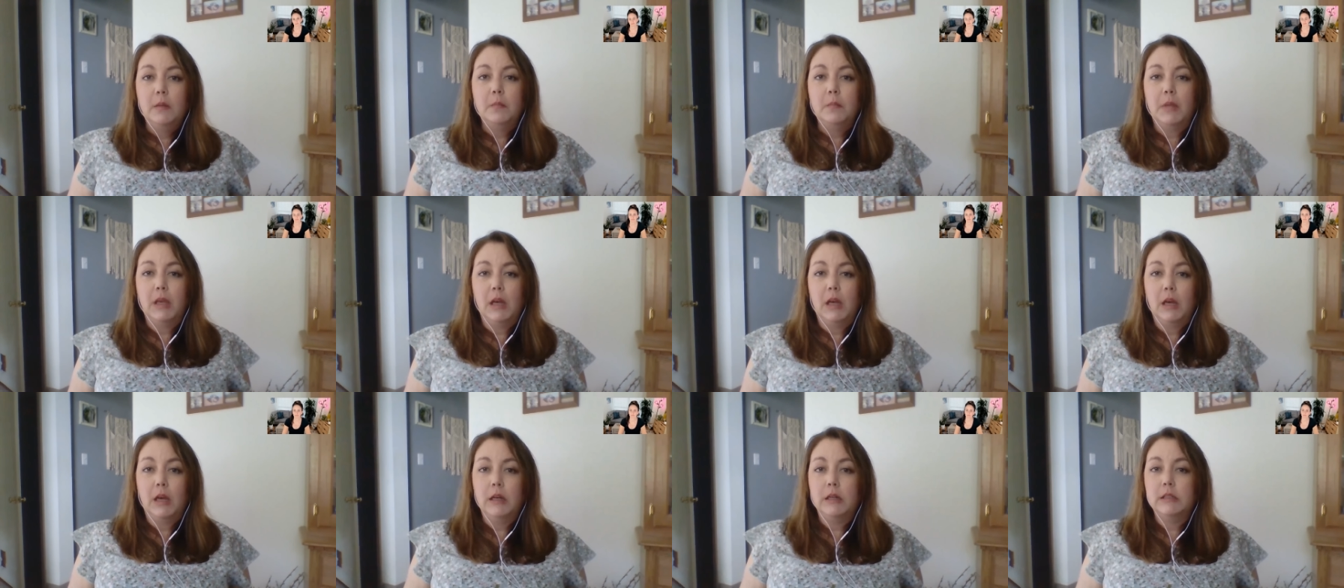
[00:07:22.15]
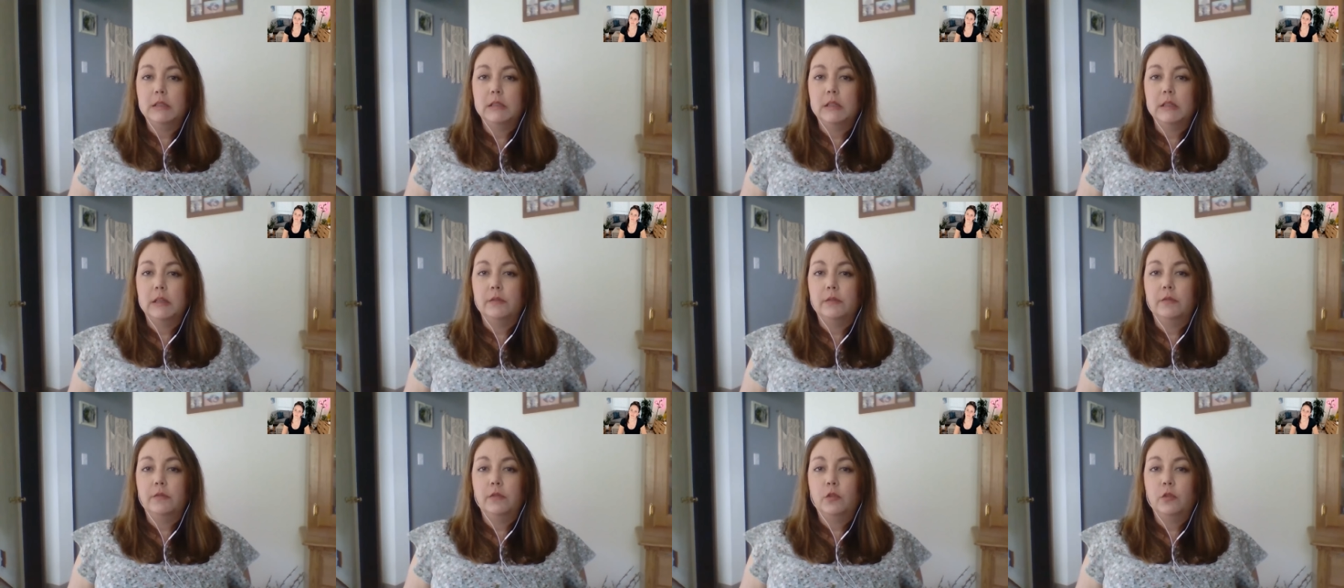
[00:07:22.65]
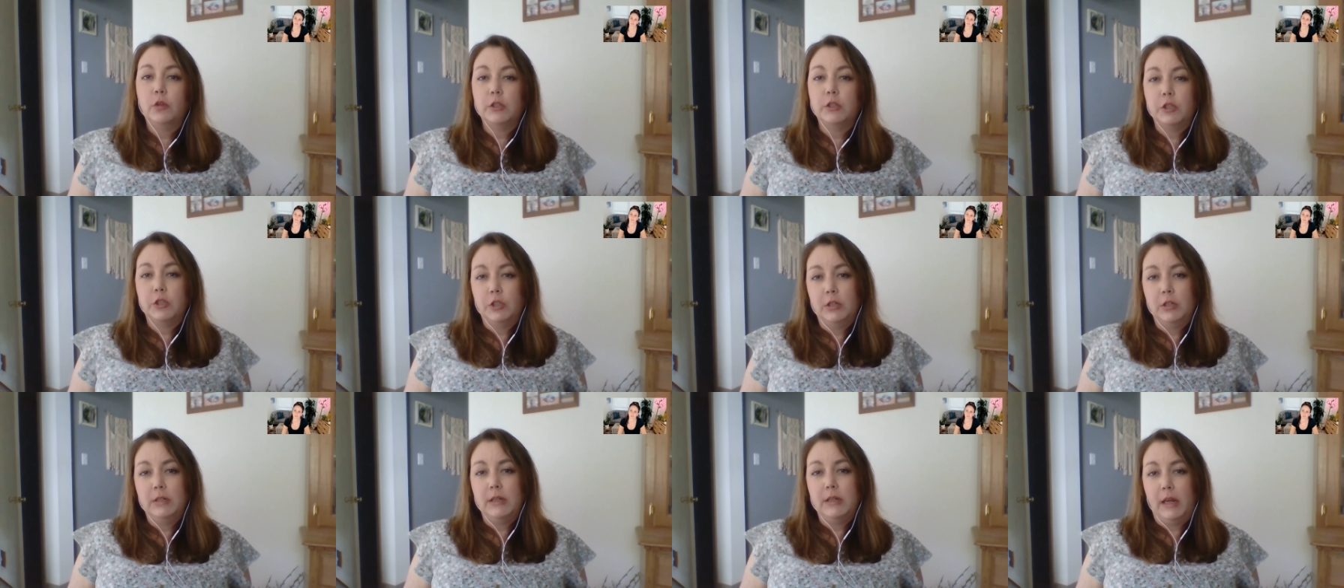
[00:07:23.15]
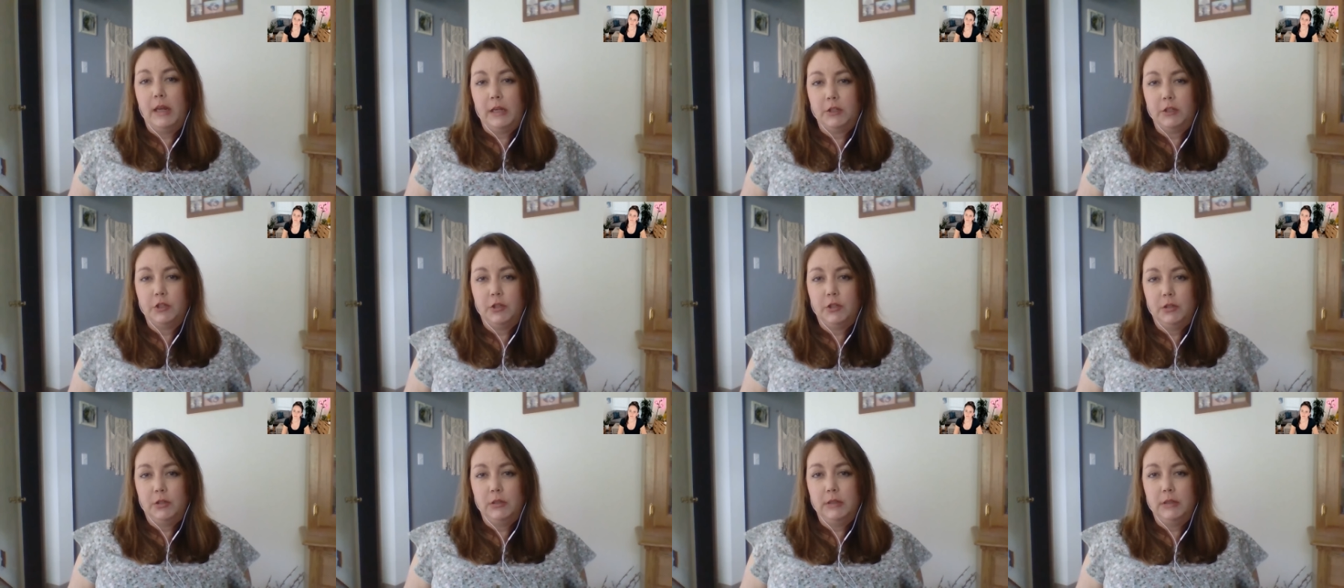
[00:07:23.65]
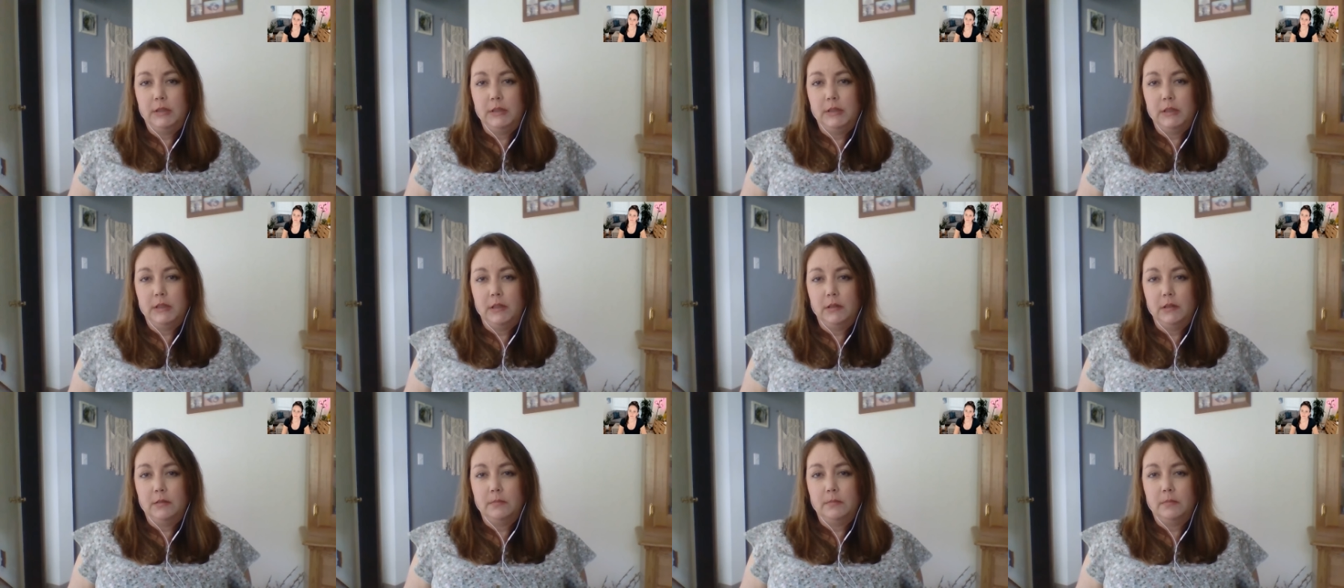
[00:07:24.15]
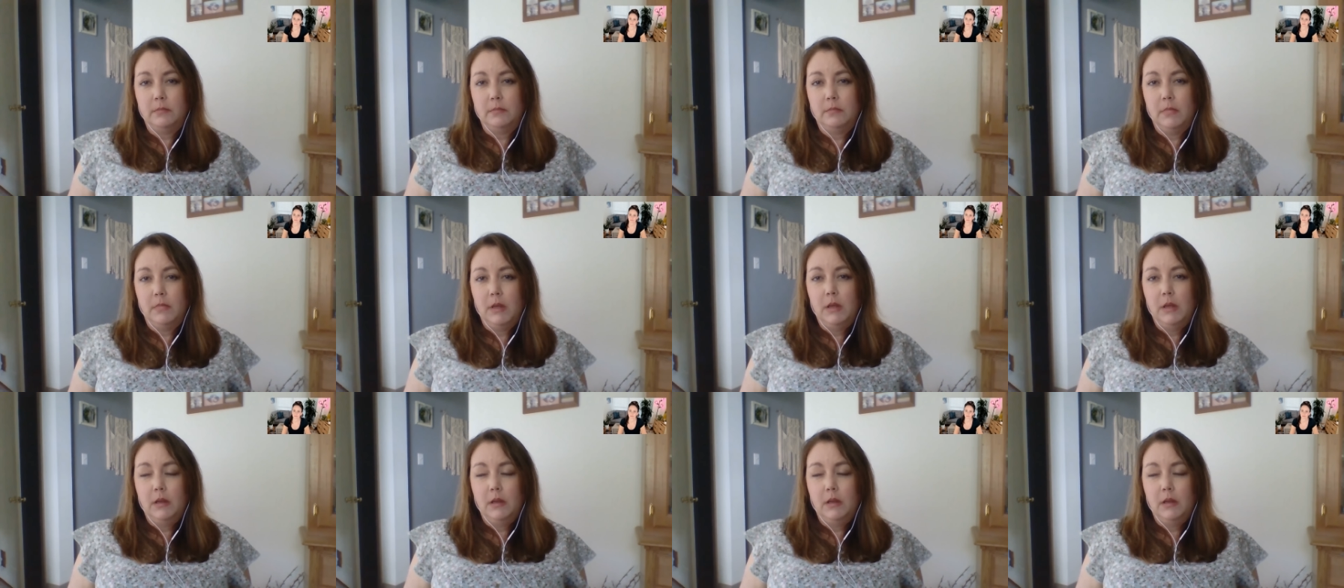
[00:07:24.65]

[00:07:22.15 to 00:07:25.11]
because of Christian nationalism